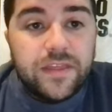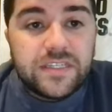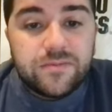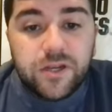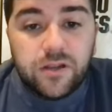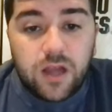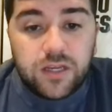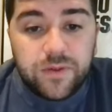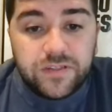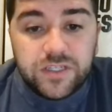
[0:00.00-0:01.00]
This episode of
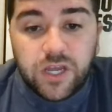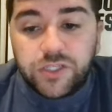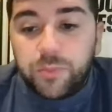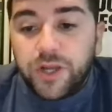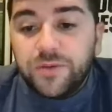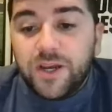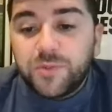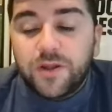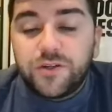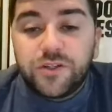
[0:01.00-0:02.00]
Locked On Buffs is also brought to you by our
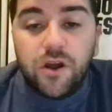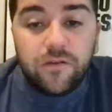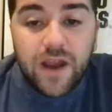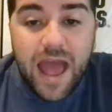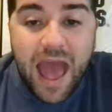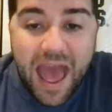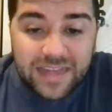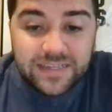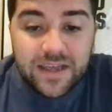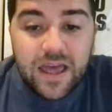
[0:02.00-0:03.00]
sponsors over
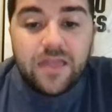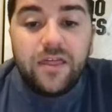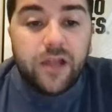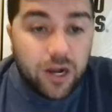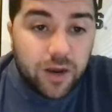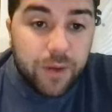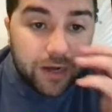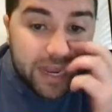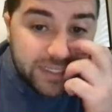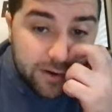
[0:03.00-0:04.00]
at the Locked On
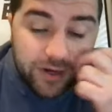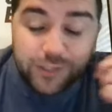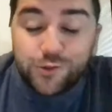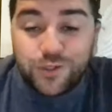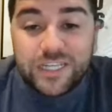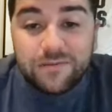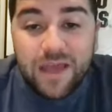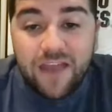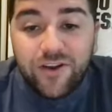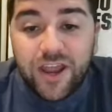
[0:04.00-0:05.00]
Podcast Network. It's your team
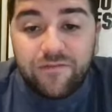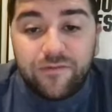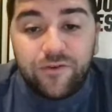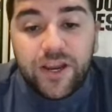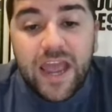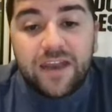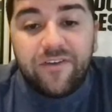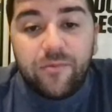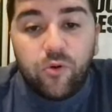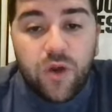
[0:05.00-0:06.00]
every day for free and
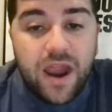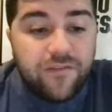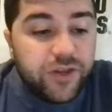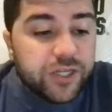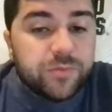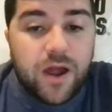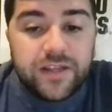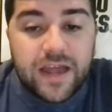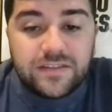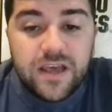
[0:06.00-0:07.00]
available wherever you get your
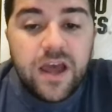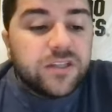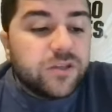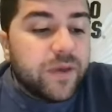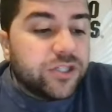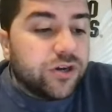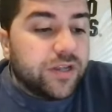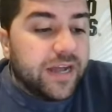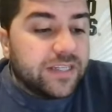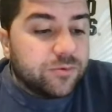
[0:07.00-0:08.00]
podcasts. So make sure to
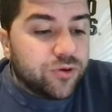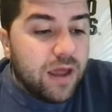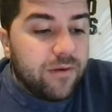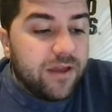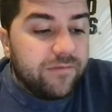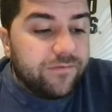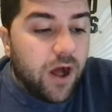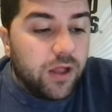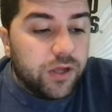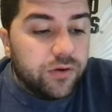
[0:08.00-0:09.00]
like, subscribe, and
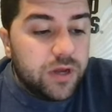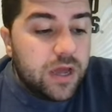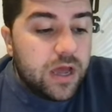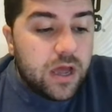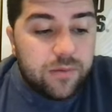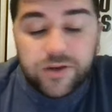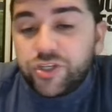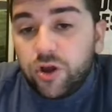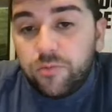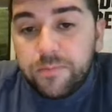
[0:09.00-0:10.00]
follow, and
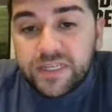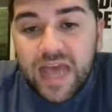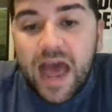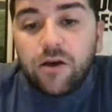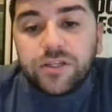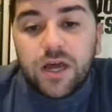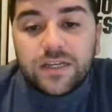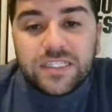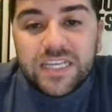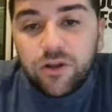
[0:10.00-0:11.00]
don't miss out
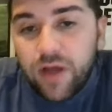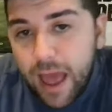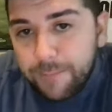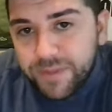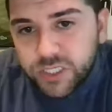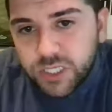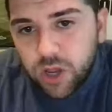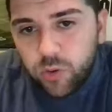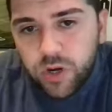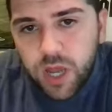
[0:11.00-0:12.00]
on a single
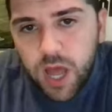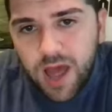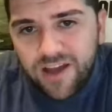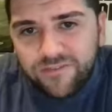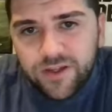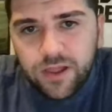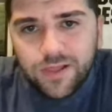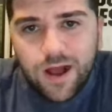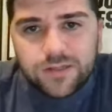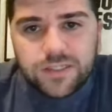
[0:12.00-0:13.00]
episode of
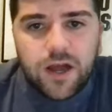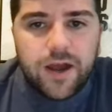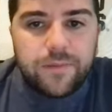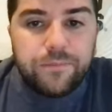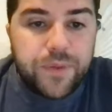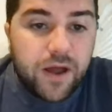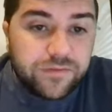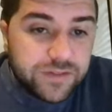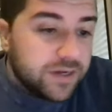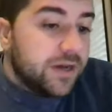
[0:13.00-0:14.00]
Locked On
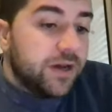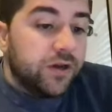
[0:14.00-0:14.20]
Buffs.